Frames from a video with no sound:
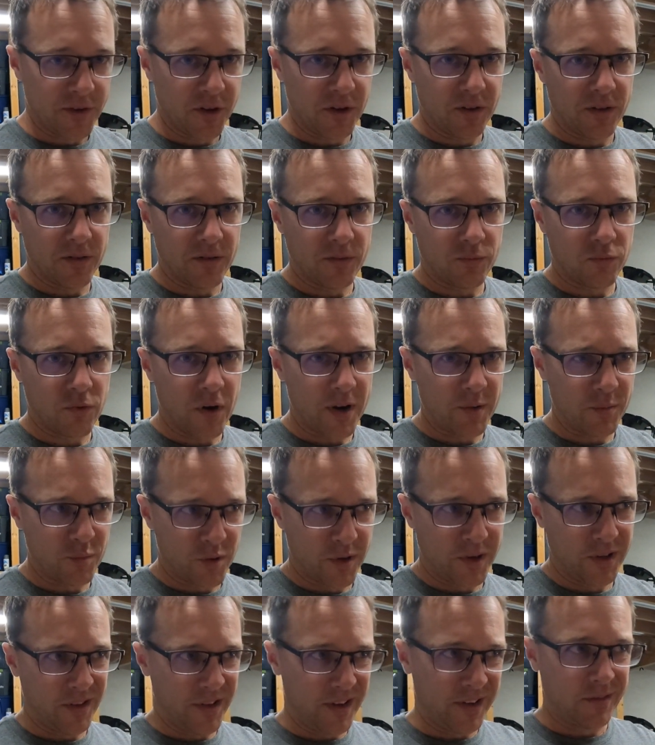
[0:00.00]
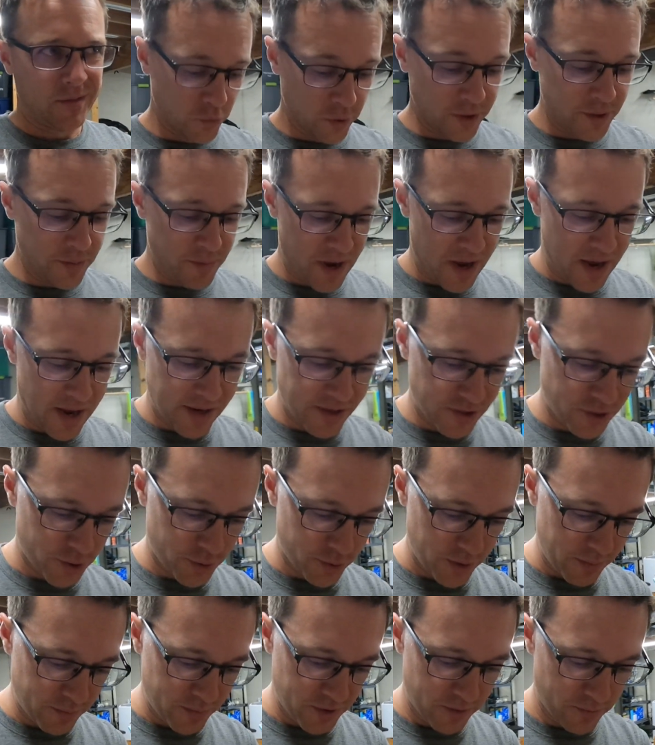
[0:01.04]
feel right putting like really bad
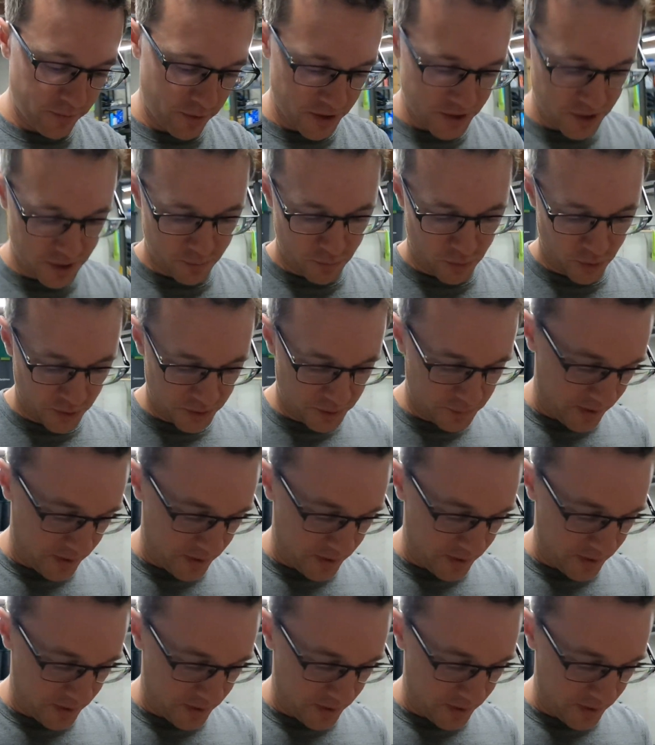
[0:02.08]
stripped and rusted bolts